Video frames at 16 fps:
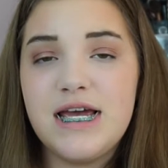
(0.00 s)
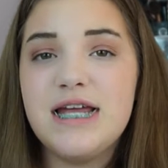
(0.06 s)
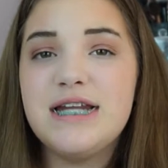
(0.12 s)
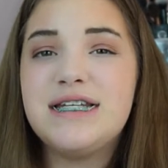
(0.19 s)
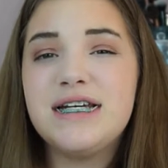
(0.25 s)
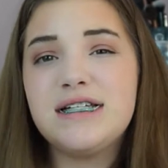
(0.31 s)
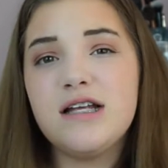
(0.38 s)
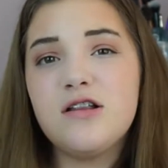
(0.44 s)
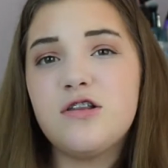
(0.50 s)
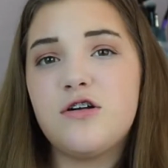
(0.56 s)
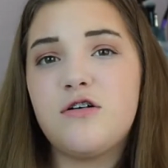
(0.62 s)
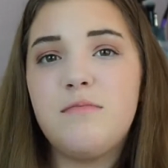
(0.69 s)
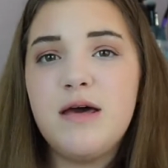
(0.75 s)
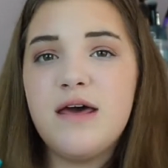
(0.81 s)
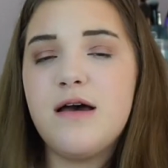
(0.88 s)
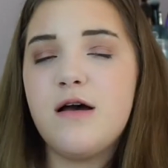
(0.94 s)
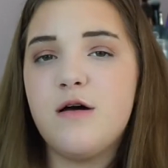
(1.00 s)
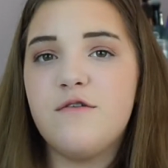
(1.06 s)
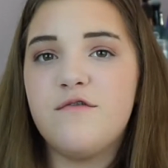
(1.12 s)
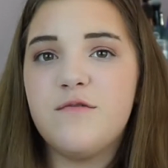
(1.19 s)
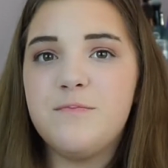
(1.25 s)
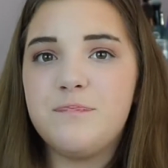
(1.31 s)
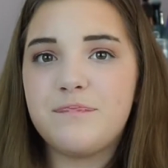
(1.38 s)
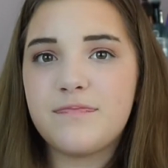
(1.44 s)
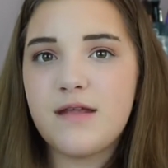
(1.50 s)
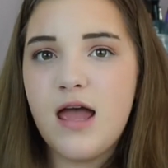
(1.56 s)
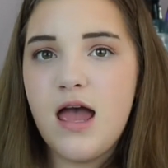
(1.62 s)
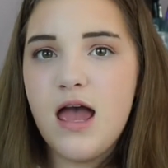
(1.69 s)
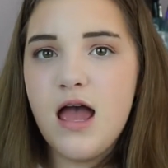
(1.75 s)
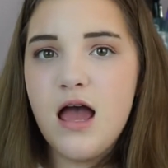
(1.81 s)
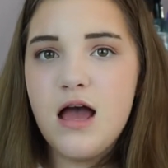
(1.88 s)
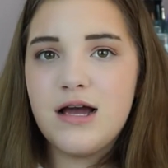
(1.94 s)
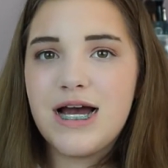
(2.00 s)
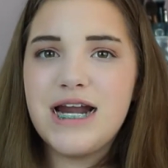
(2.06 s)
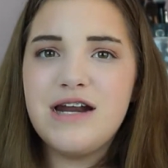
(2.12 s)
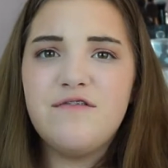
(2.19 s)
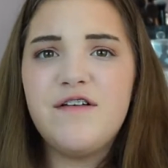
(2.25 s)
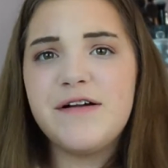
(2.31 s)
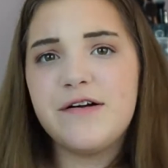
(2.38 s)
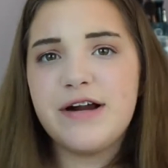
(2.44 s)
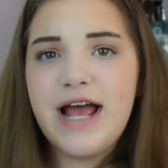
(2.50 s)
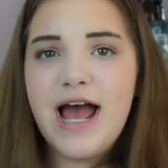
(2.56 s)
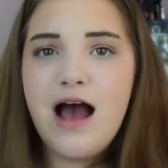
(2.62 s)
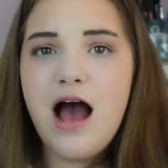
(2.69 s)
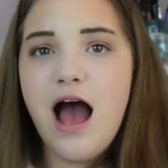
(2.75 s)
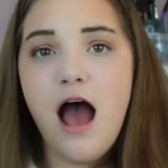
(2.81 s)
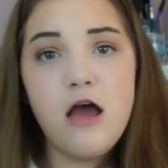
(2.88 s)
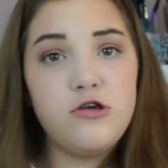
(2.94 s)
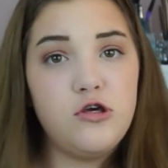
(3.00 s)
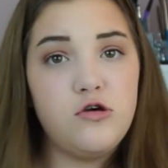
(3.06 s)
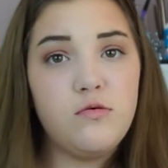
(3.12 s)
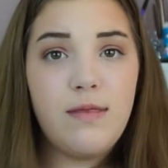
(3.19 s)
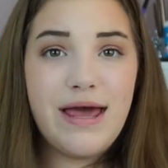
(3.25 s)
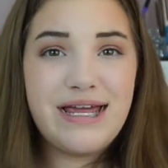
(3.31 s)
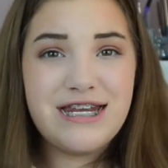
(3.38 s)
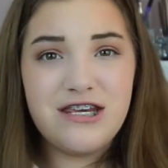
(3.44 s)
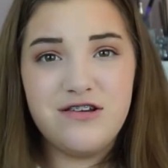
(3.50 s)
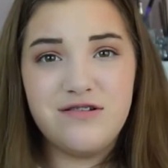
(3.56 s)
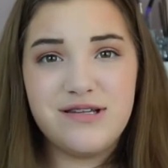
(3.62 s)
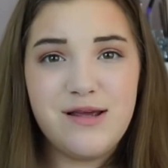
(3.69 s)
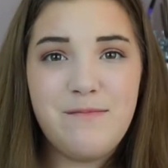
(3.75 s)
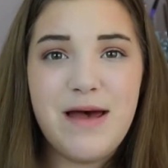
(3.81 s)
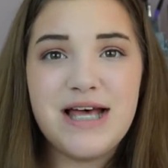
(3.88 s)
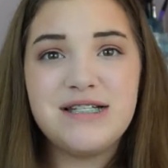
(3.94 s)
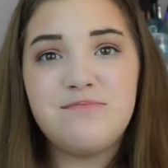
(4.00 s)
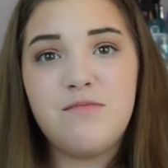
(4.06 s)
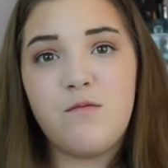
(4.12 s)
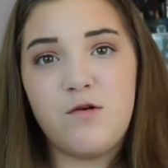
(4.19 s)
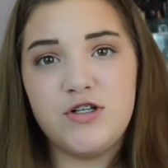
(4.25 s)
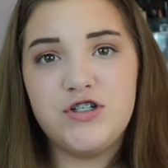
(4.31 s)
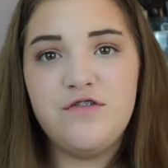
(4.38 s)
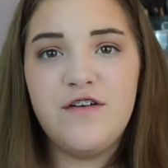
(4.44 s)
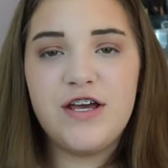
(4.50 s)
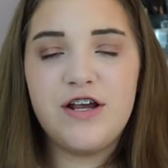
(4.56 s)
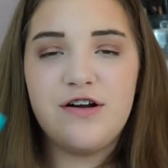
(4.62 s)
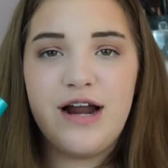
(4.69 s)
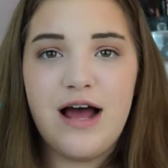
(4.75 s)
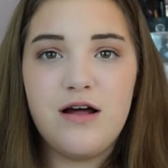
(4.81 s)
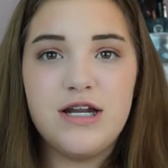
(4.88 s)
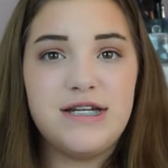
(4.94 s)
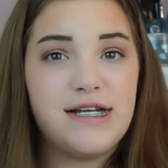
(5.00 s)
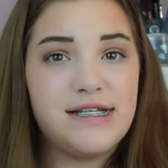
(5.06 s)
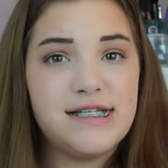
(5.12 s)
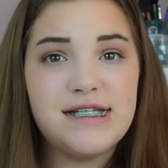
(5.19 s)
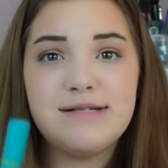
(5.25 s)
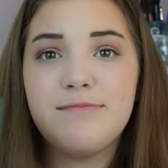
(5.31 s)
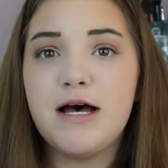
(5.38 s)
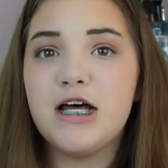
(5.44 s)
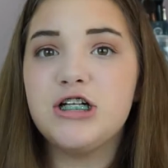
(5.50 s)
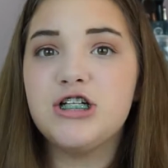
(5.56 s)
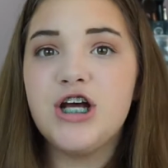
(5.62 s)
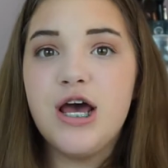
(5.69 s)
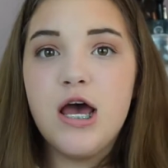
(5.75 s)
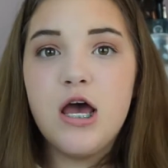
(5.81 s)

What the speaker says: It takes a little bit of kind of figuring out how you like to use it best. But once you figure it out, it doesn't smudge.